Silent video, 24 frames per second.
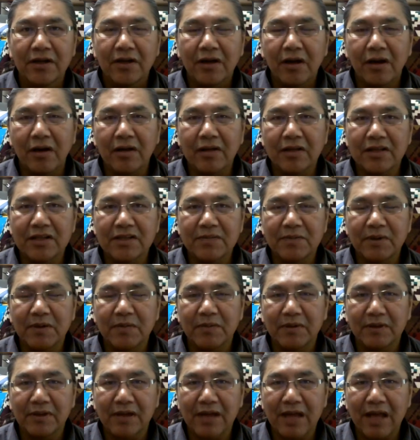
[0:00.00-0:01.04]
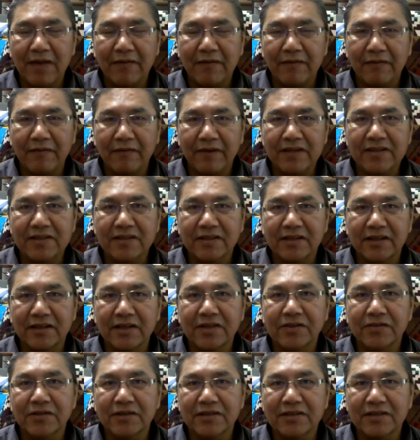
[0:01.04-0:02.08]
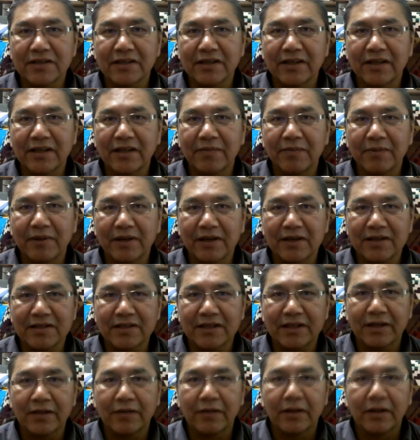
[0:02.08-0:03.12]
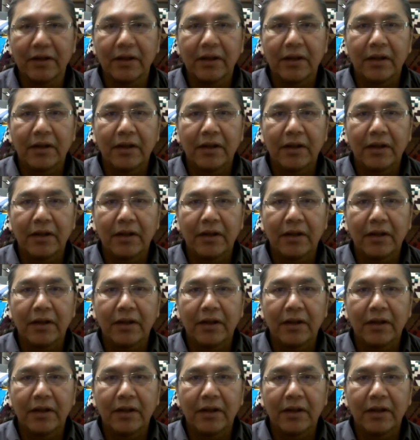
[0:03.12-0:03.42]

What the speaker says: all these people that have a vested interest in keeping us ignorant.